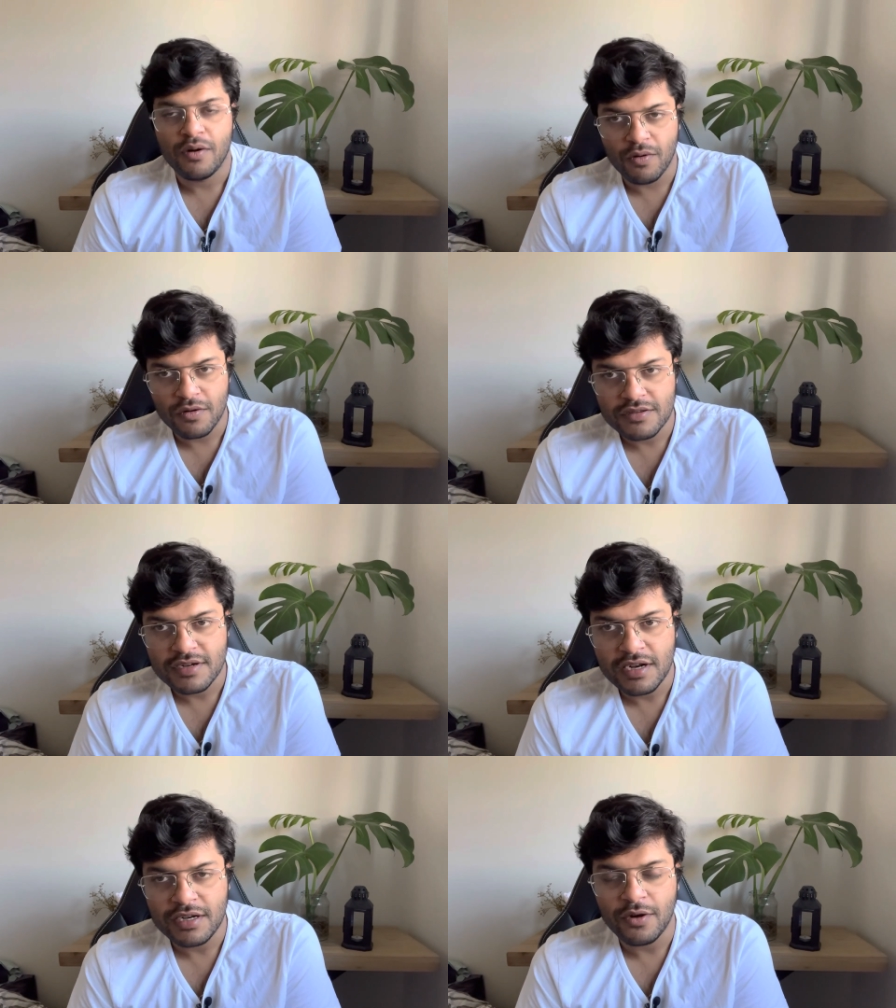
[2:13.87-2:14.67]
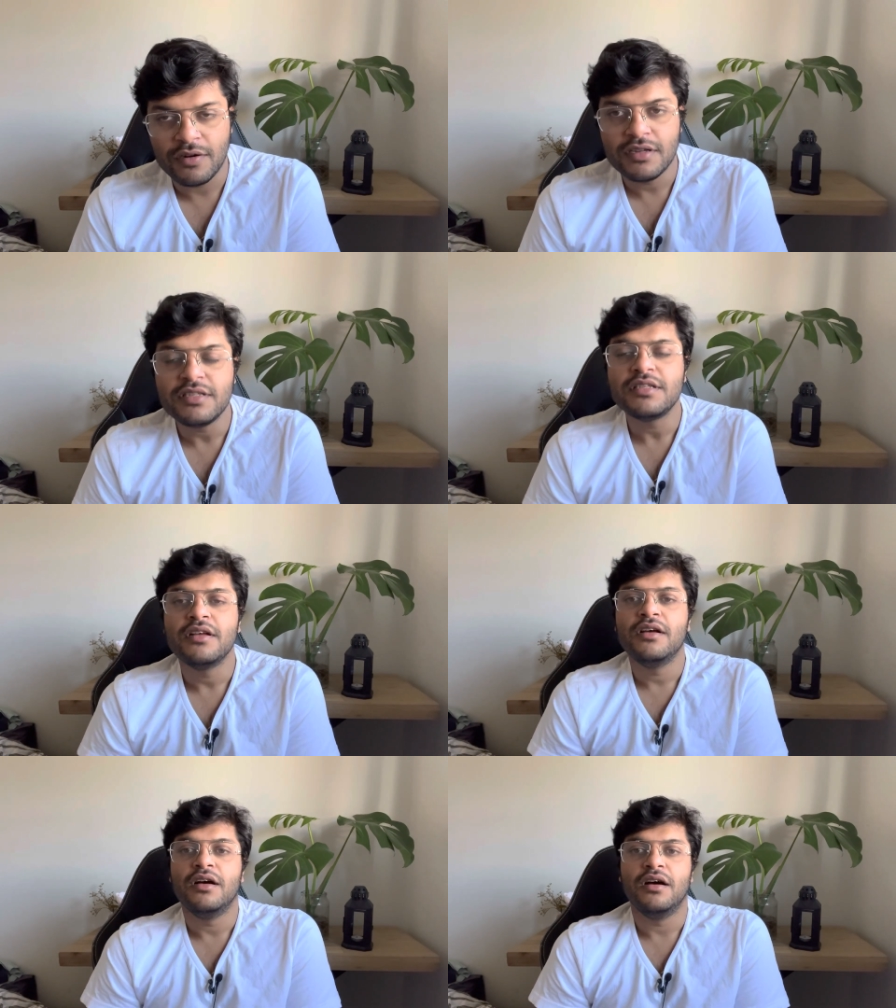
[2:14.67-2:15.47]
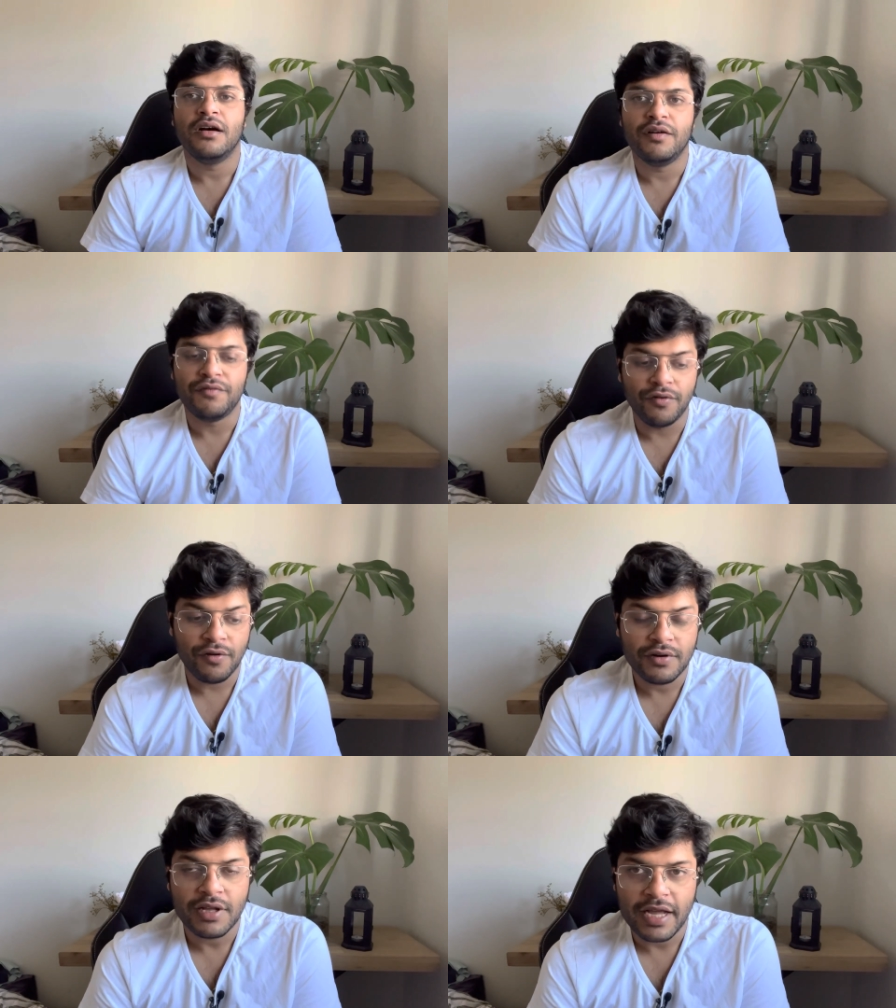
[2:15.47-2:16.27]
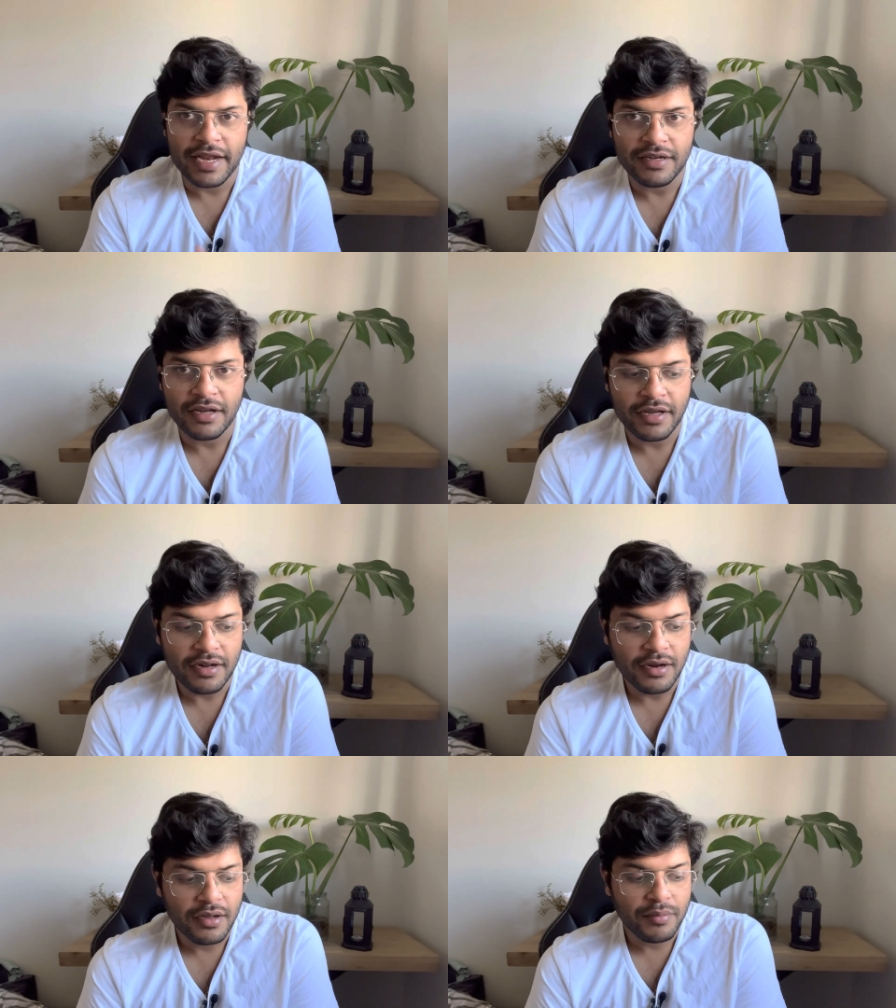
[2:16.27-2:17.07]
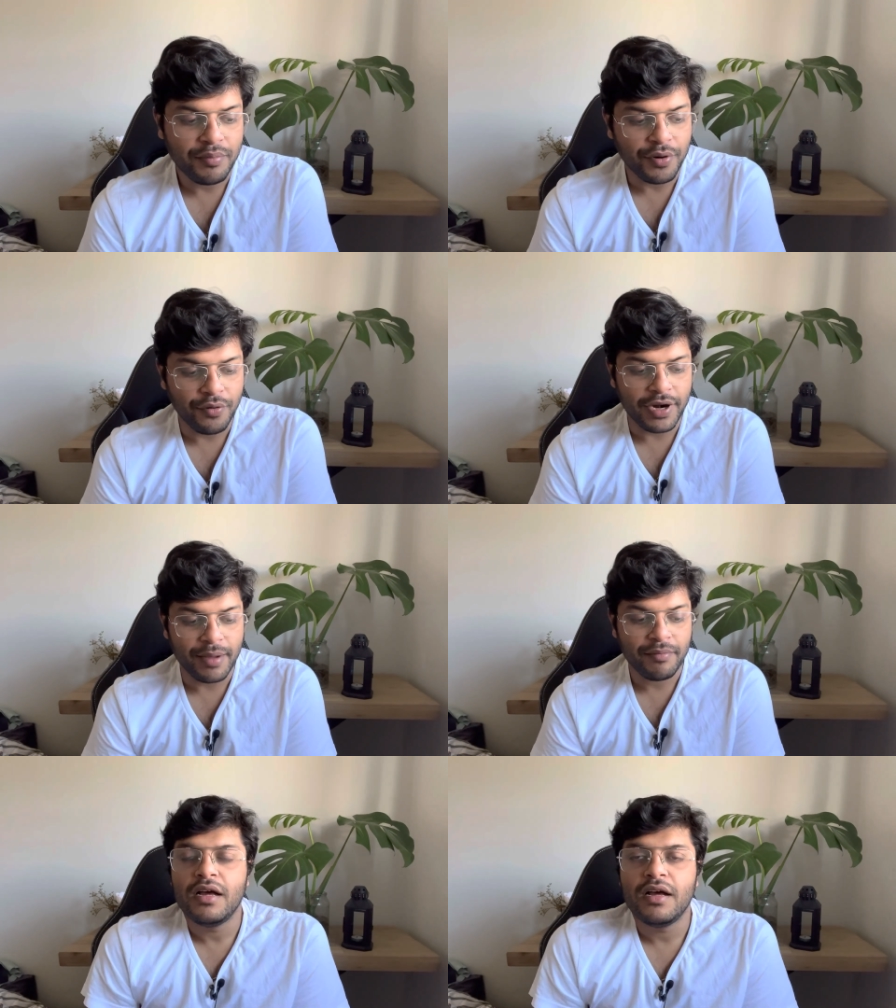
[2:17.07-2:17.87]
australian dollars uh, for the entire program